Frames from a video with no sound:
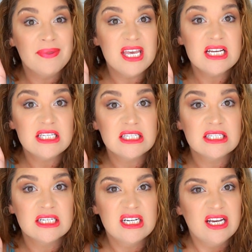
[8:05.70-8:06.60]

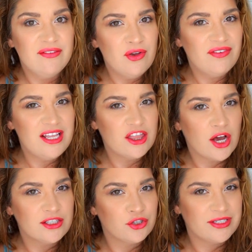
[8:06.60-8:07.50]
this? If you have any
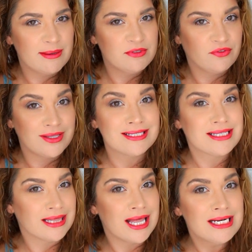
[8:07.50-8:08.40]
thoughts or tips for this,
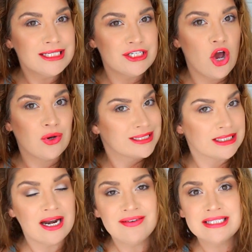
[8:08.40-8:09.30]
let us know, because a
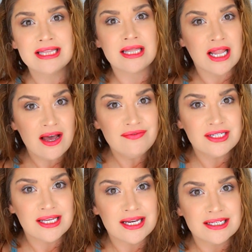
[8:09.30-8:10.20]
lot of us
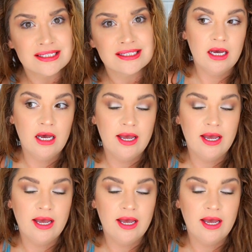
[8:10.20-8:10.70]
loved this.